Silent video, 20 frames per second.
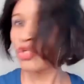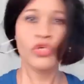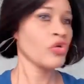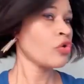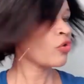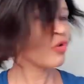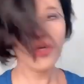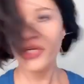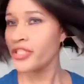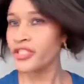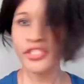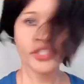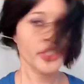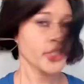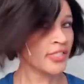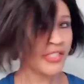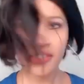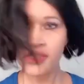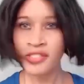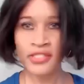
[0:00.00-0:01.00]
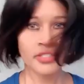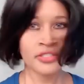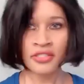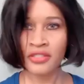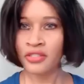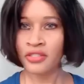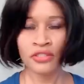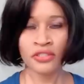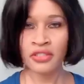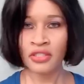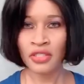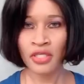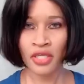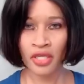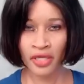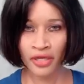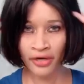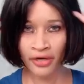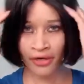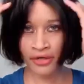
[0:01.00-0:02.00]
gorgeous
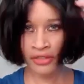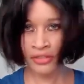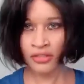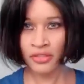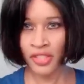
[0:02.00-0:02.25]
hair.